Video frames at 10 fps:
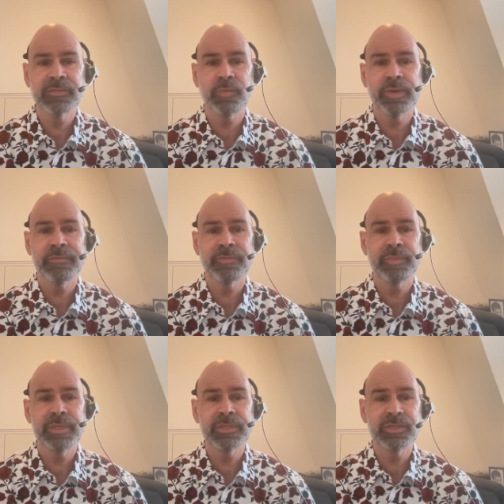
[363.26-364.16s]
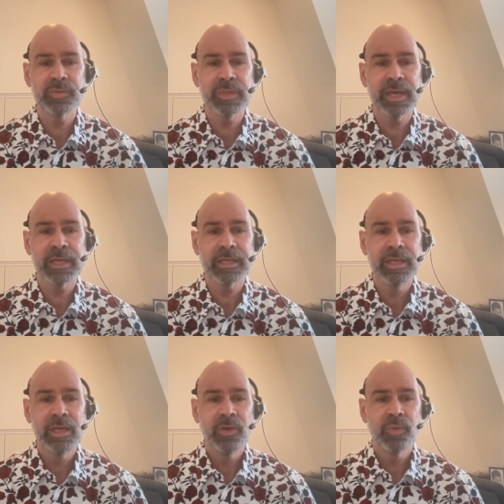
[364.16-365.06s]
way for me to do that
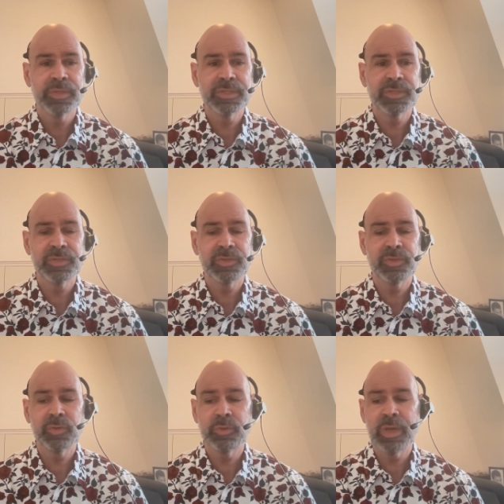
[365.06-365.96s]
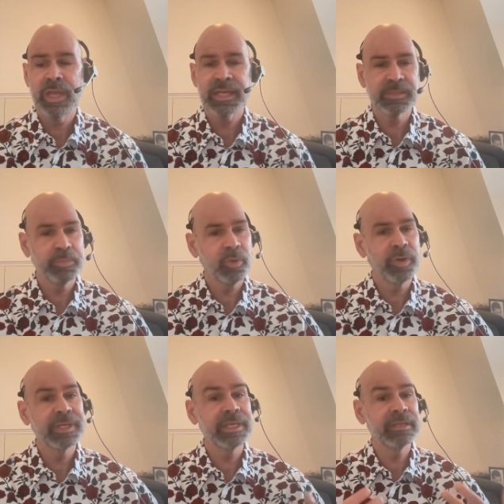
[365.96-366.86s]
was to
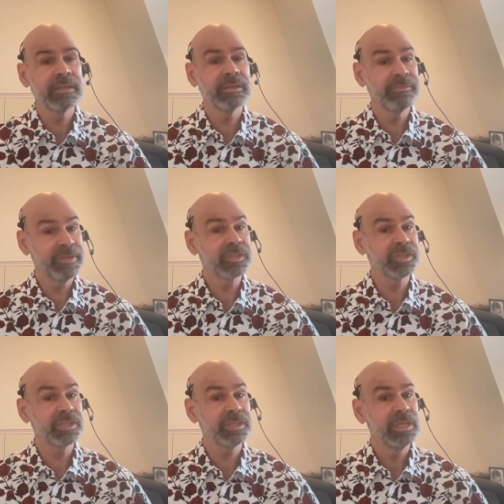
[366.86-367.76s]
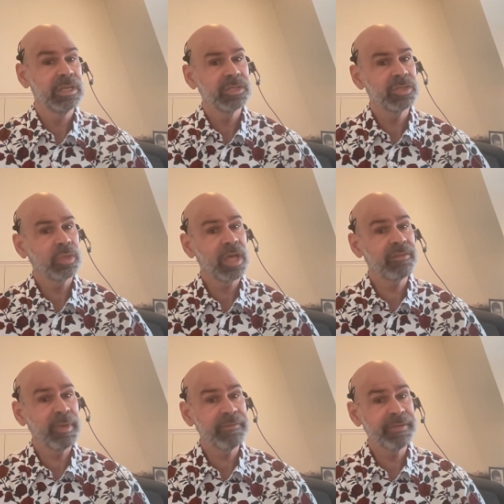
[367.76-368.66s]
explore it in fiction. So a lot
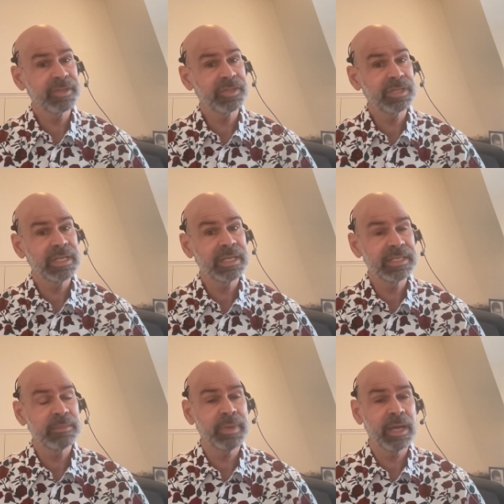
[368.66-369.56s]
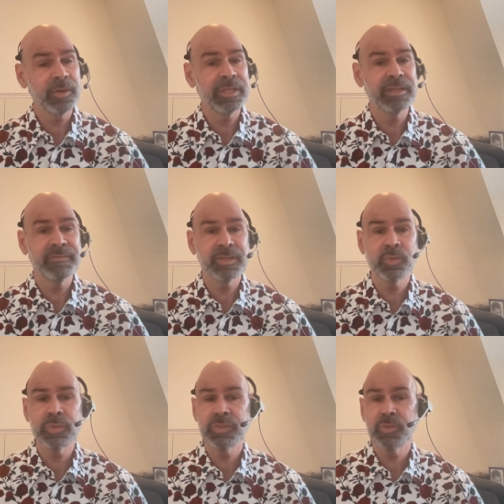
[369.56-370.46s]
of my fiction is about
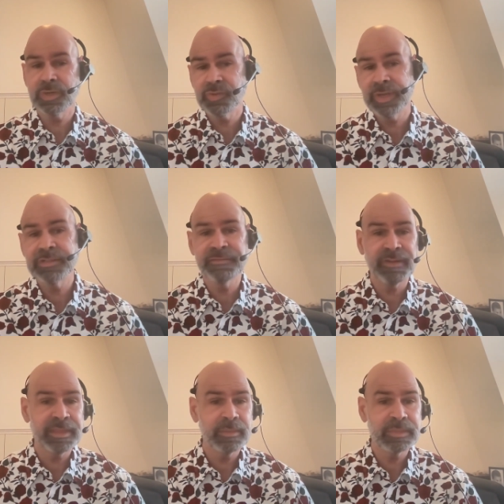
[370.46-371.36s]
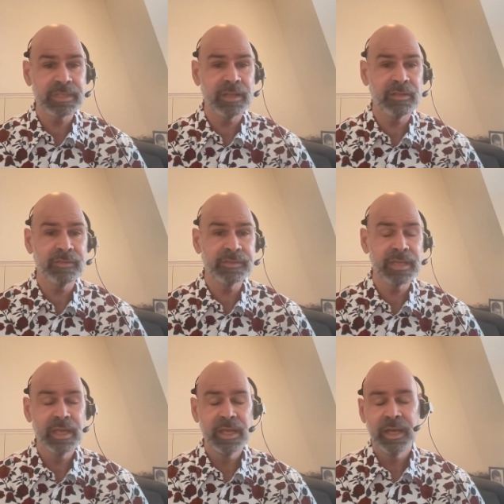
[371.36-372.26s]
individuals who are trying to find
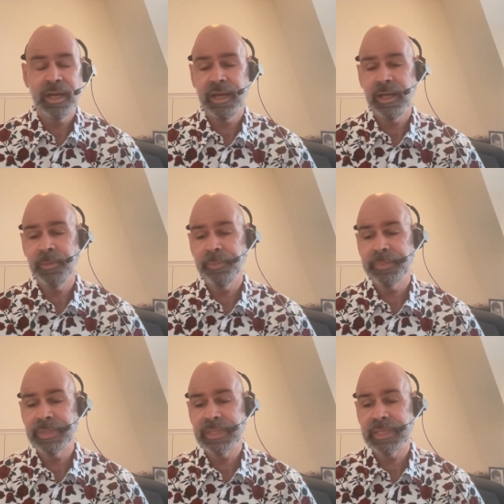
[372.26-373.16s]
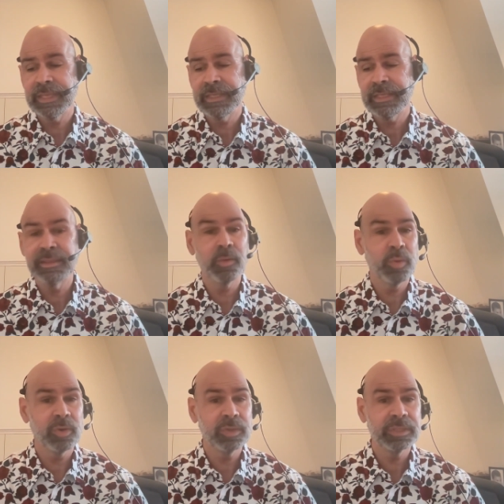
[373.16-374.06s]
themselves in the
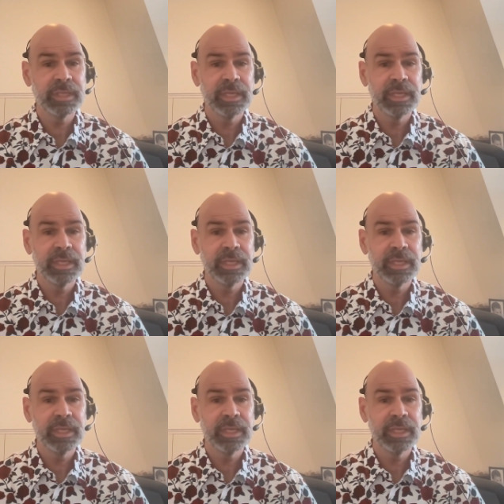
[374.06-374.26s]
world,